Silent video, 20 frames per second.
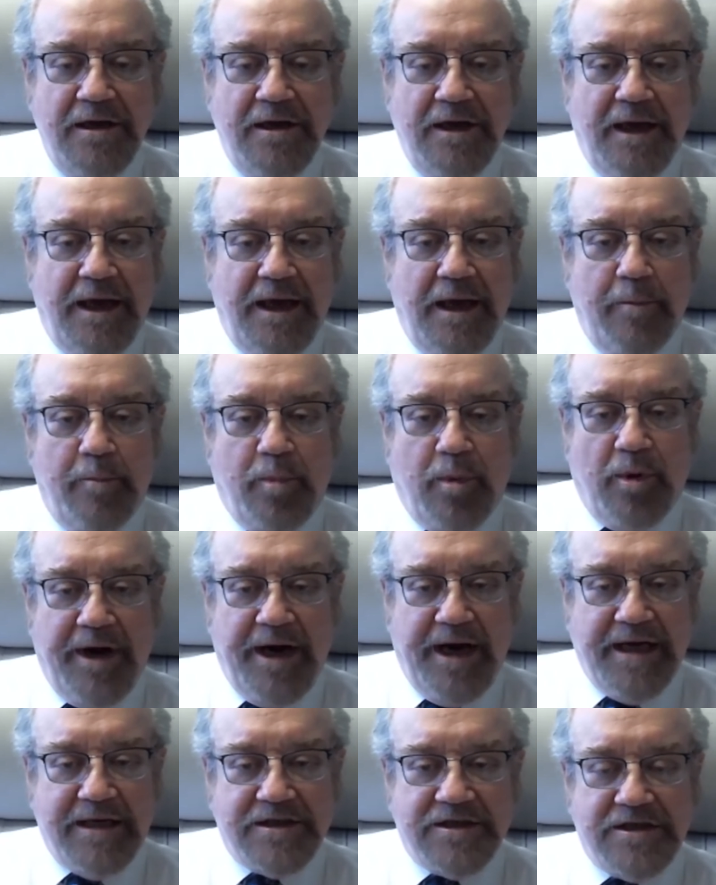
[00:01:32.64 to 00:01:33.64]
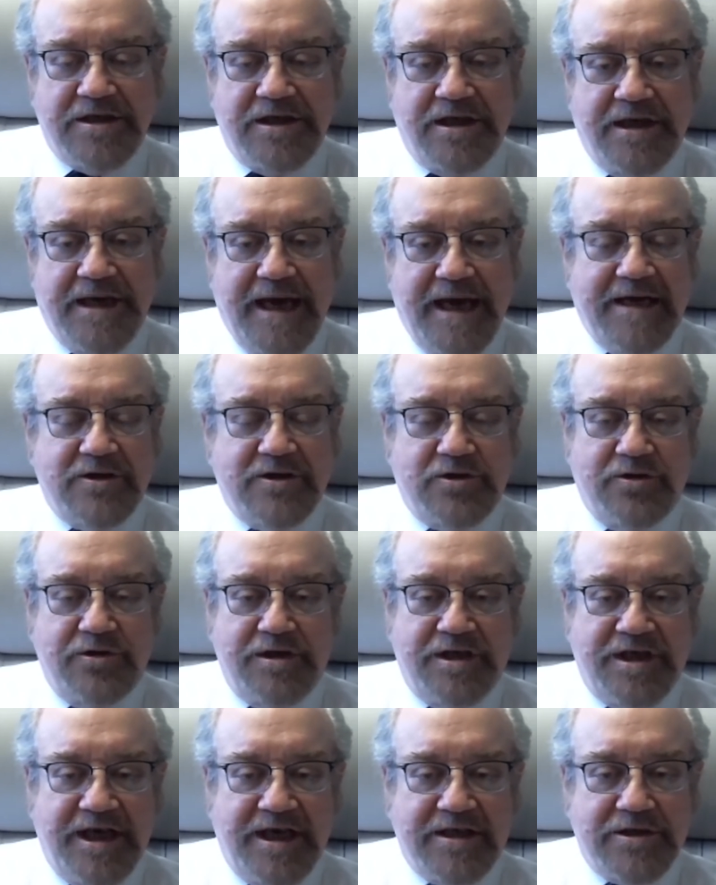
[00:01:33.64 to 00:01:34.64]
uh, breast,
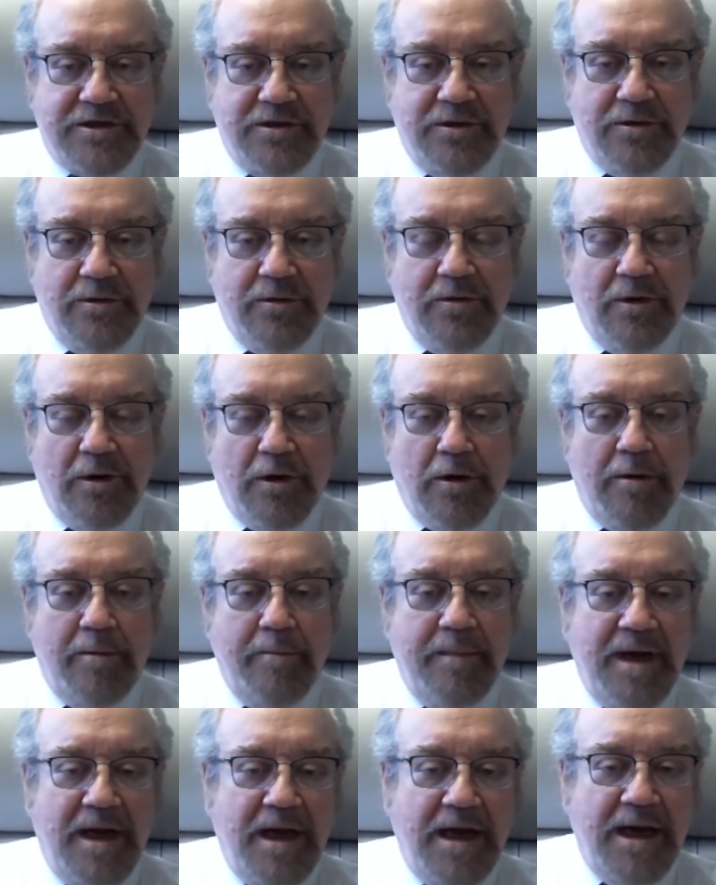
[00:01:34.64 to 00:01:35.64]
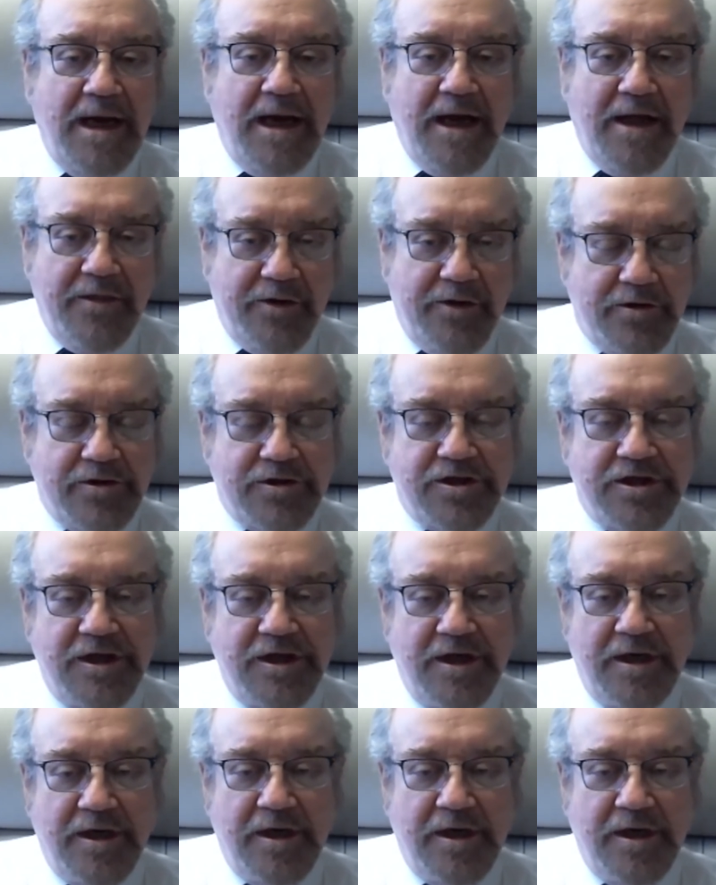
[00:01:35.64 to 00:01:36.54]
gastrointestinal, or among others.